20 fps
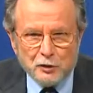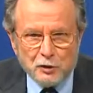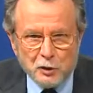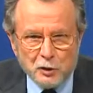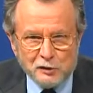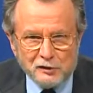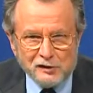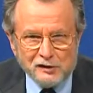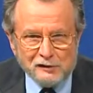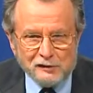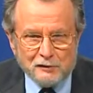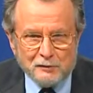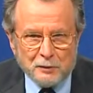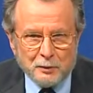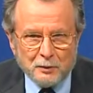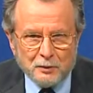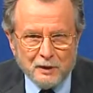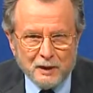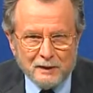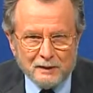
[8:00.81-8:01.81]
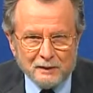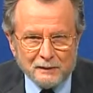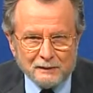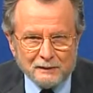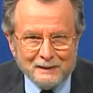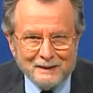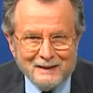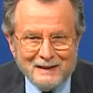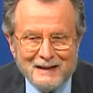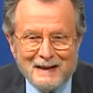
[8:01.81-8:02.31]
uses of the
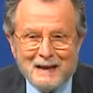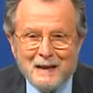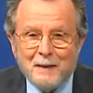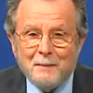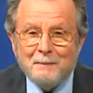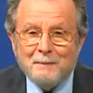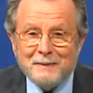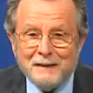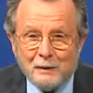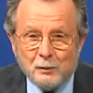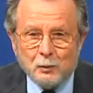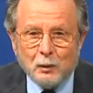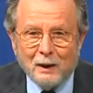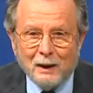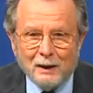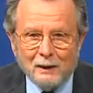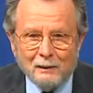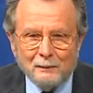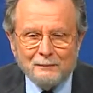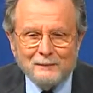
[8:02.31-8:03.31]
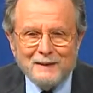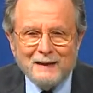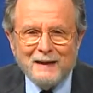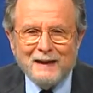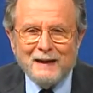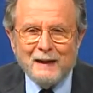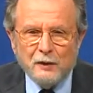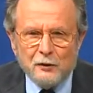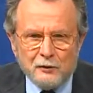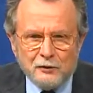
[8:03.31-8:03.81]
product. Meanwhile,
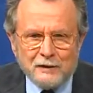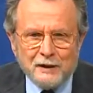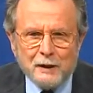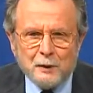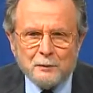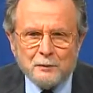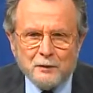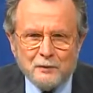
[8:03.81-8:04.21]
healthcare